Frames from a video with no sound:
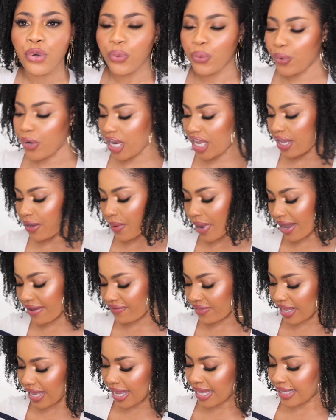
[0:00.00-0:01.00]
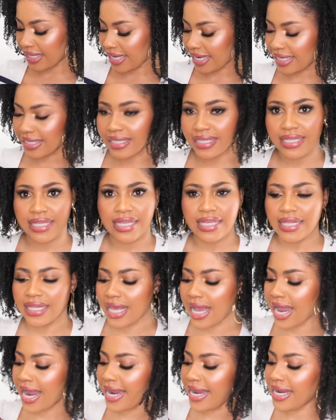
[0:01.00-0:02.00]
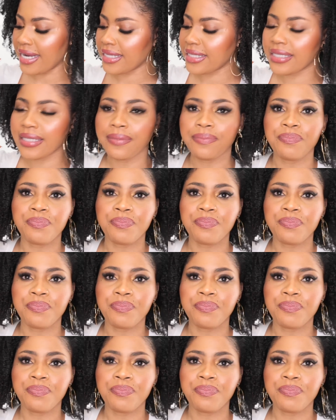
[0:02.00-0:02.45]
where you have the LED light.